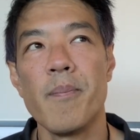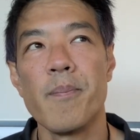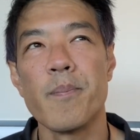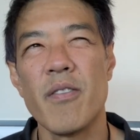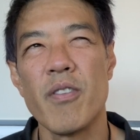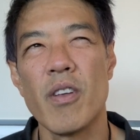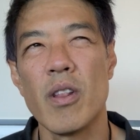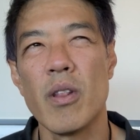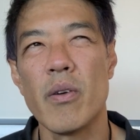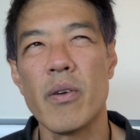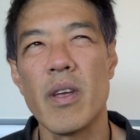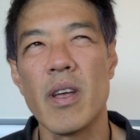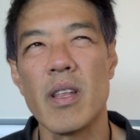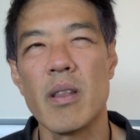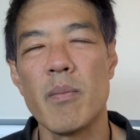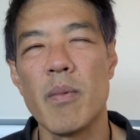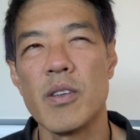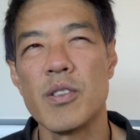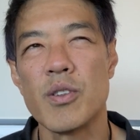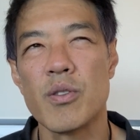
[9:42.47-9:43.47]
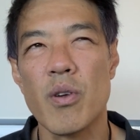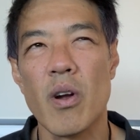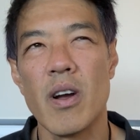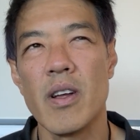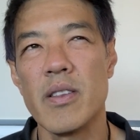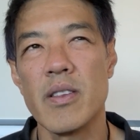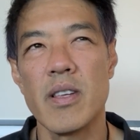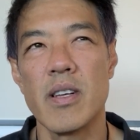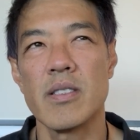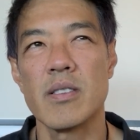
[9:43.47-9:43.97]
if you're looking at the most tried
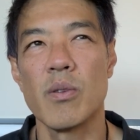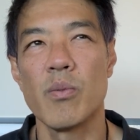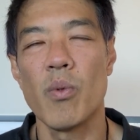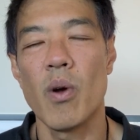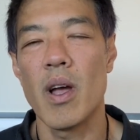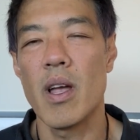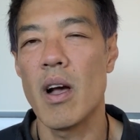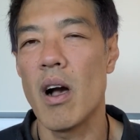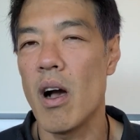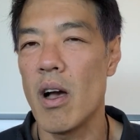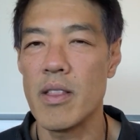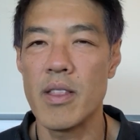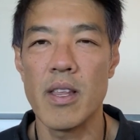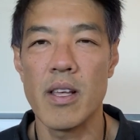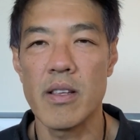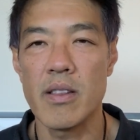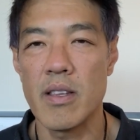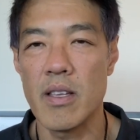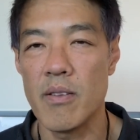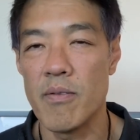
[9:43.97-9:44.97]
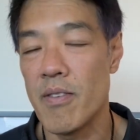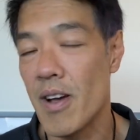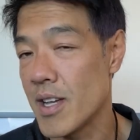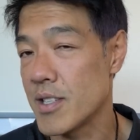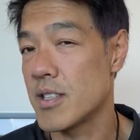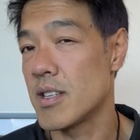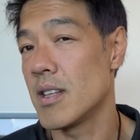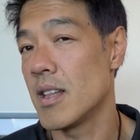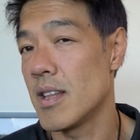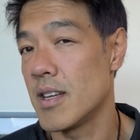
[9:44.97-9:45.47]
and tested way, I think the
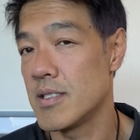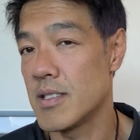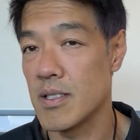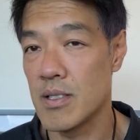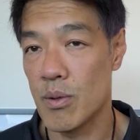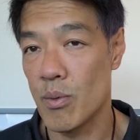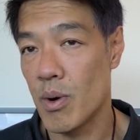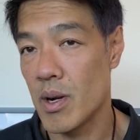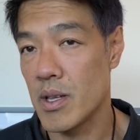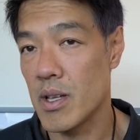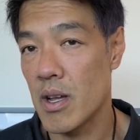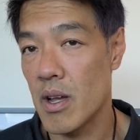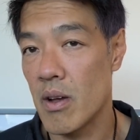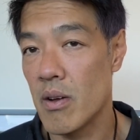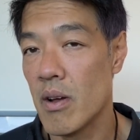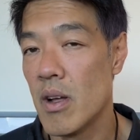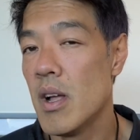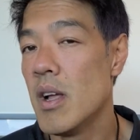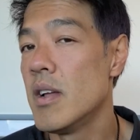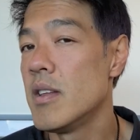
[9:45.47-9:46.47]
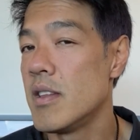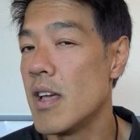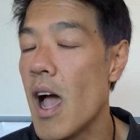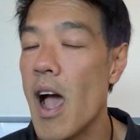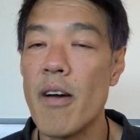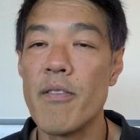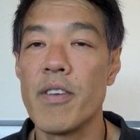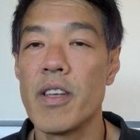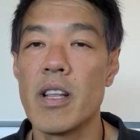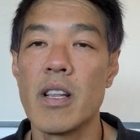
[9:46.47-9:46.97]
vascular laser is the way to go. The
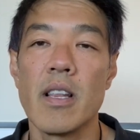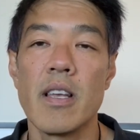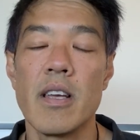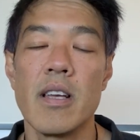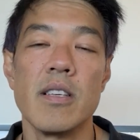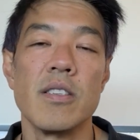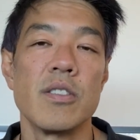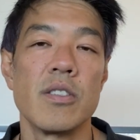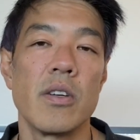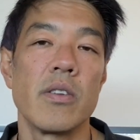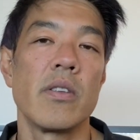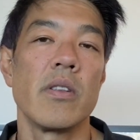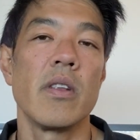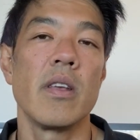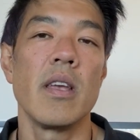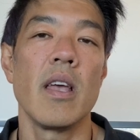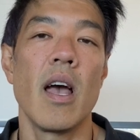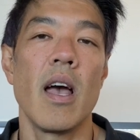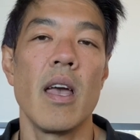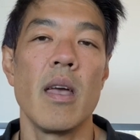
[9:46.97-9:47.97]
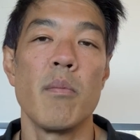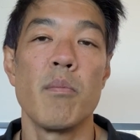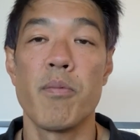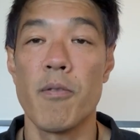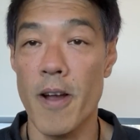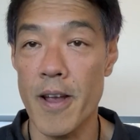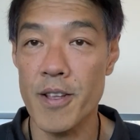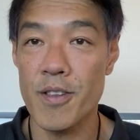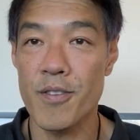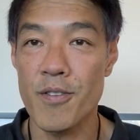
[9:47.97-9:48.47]
AviClear is certainly a
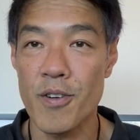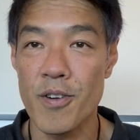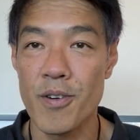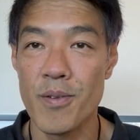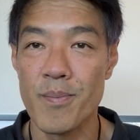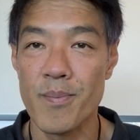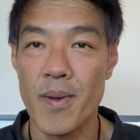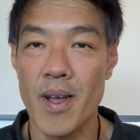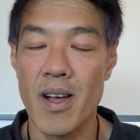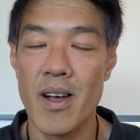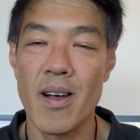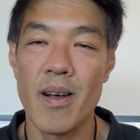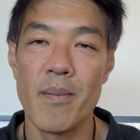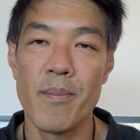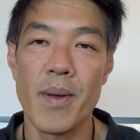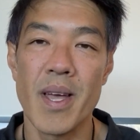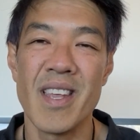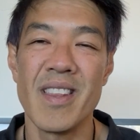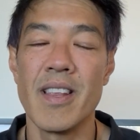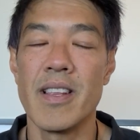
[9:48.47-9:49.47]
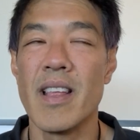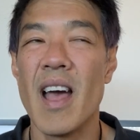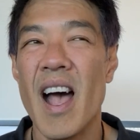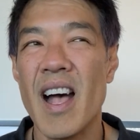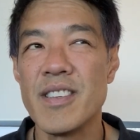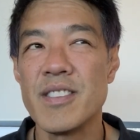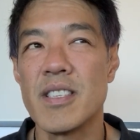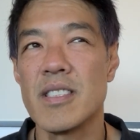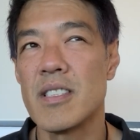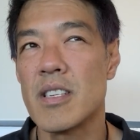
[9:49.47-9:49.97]
breakthrough, and it
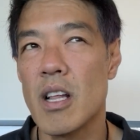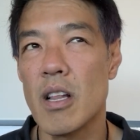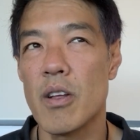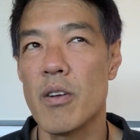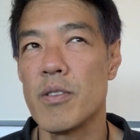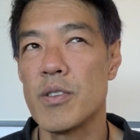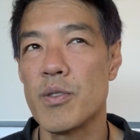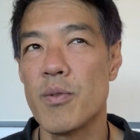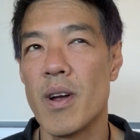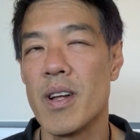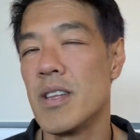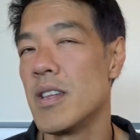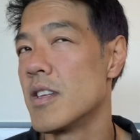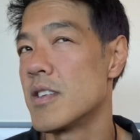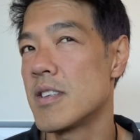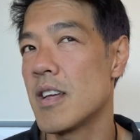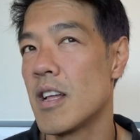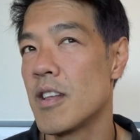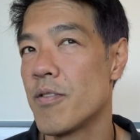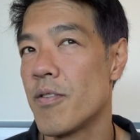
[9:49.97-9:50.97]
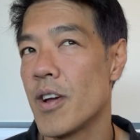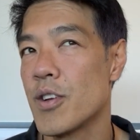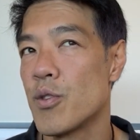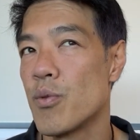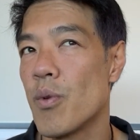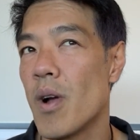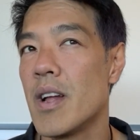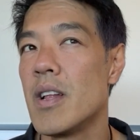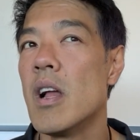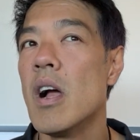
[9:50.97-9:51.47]
has its clearance rate and satisfaction
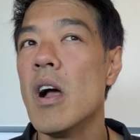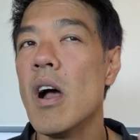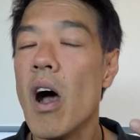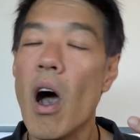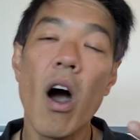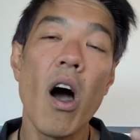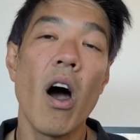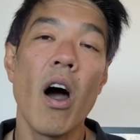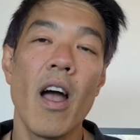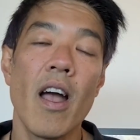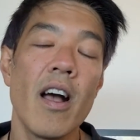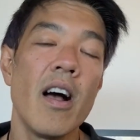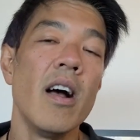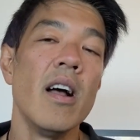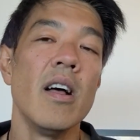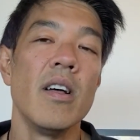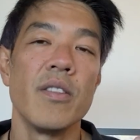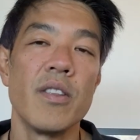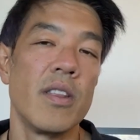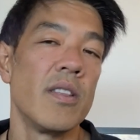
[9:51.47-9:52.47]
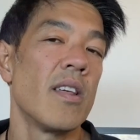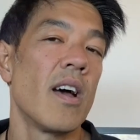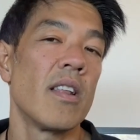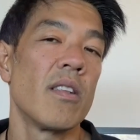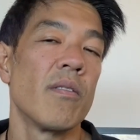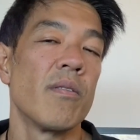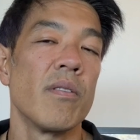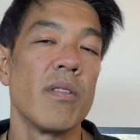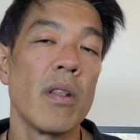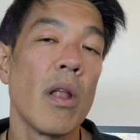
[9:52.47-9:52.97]
rate higher than
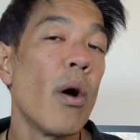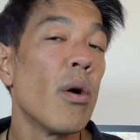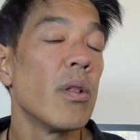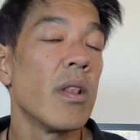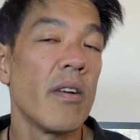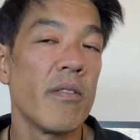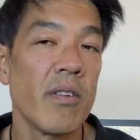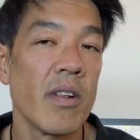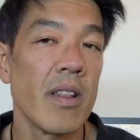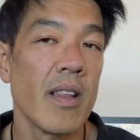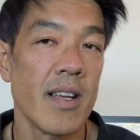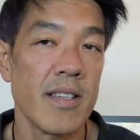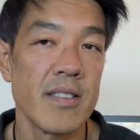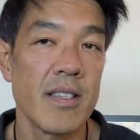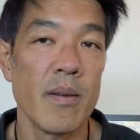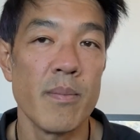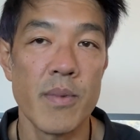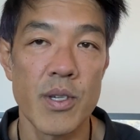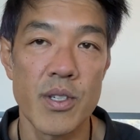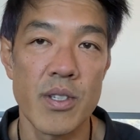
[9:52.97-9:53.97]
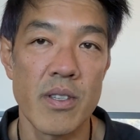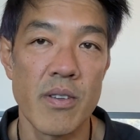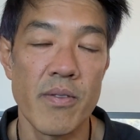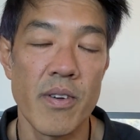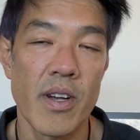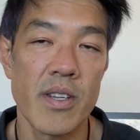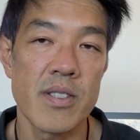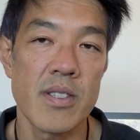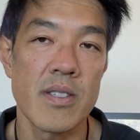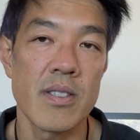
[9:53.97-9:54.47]
that of low-level laser emission
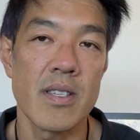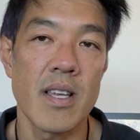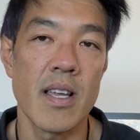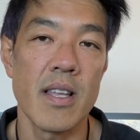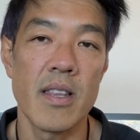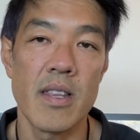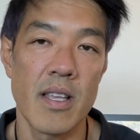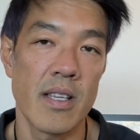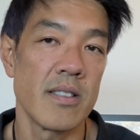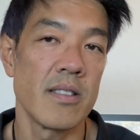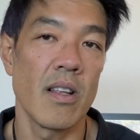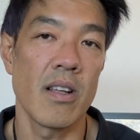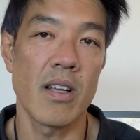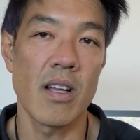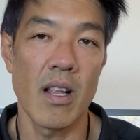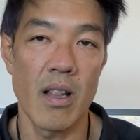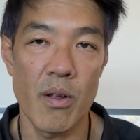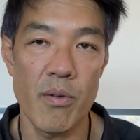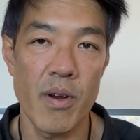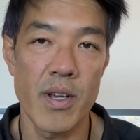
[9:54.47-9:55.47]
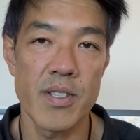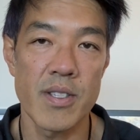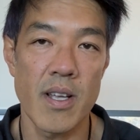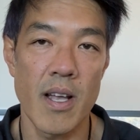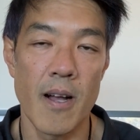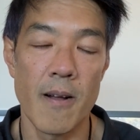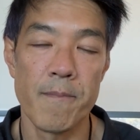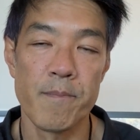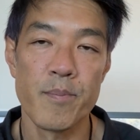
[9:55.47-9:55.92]
devices and things like Kleresca.